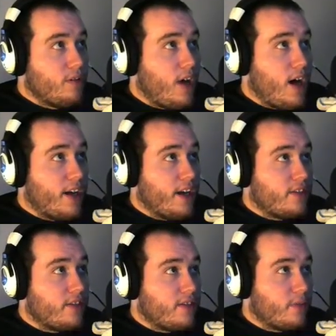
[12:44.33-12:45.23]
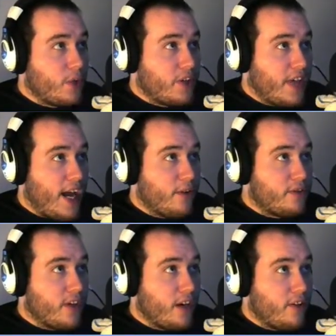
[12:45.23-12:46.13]
Ah, yes. We'll get the
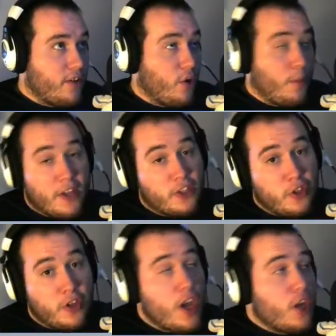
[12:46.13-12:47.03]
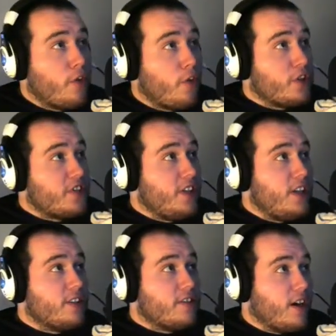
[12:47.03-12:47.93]
outside of the dome. As you've already seen
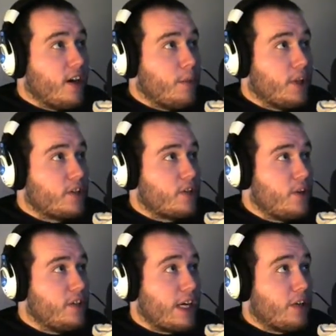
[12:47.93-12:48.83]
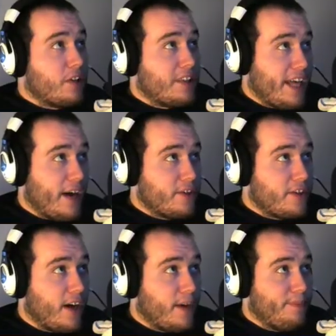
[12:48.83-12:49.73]
the inside, but let's go ahead and take a look at the
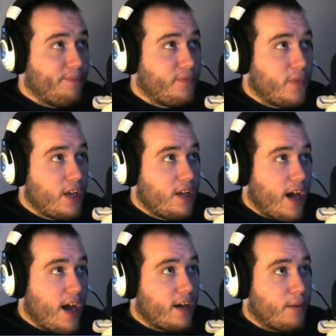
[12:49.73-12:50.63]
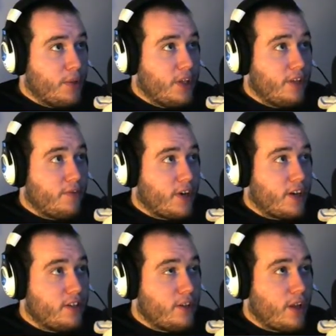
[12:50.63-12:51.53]
outside. I completely
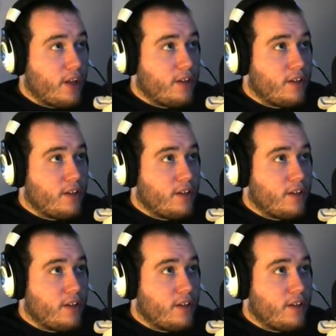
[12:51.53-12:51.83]
forgot to do that.